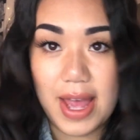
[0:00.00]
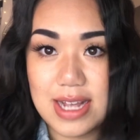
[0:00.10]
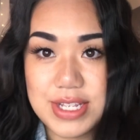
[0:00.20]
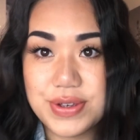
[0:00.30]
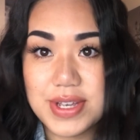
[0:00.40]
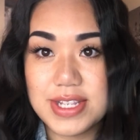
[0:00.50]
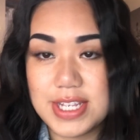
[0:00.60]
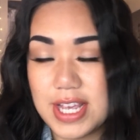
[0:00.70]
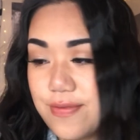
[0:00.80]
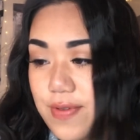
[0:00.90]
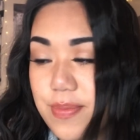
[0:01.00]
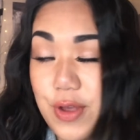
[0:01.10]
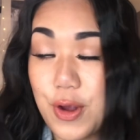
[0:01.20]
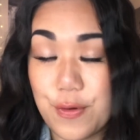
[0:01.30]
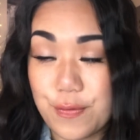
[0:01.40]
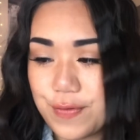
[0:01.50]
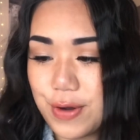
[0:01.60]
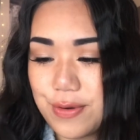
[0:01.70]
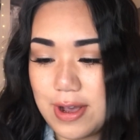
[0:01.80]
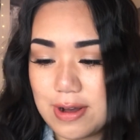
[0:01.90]
as you can see from her
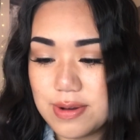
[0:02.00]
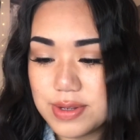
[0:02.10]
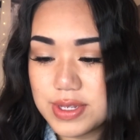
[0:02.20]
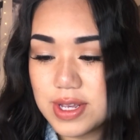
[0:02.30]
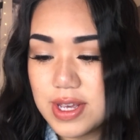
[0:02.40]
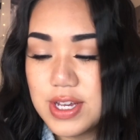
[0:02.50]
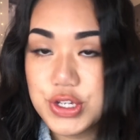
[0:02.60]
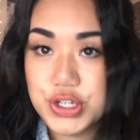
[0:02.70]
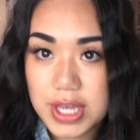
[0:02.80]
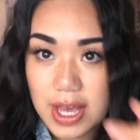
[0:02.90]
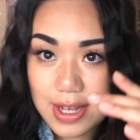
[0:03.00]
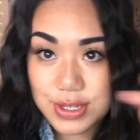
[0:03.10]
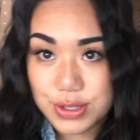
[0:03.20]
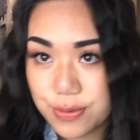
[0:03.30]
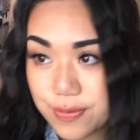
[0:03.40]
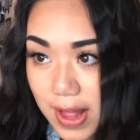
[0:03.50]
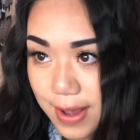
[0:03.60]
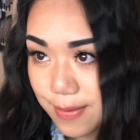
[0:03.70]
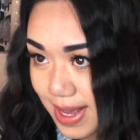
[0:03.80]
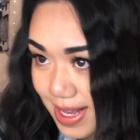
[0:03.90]
photos, she has no
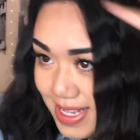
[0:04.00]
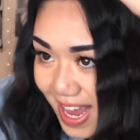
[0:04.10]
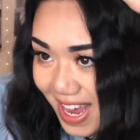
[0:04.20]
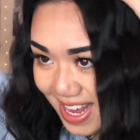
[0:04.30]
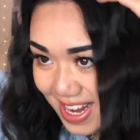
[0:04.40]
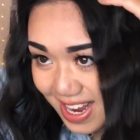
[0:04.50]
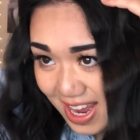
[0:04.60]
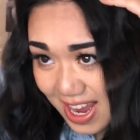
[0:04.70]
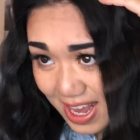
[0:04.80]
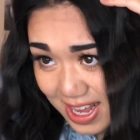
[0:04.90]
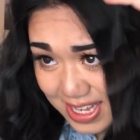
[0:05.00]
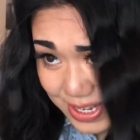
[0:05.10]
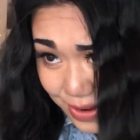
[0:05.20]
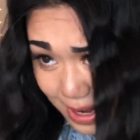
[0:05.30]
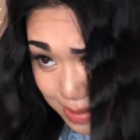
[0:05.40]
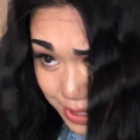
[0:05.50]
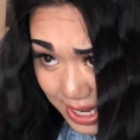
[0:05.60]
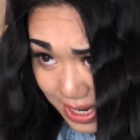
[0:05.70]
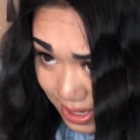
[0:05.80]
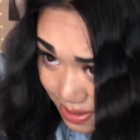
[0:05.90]
flyaways. So I'm just
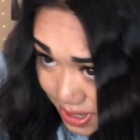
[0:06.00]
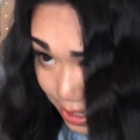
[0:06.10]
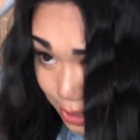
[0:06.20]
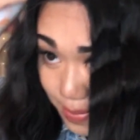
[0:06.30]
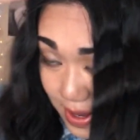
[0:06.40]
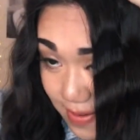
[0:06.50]
gonna use a little bit of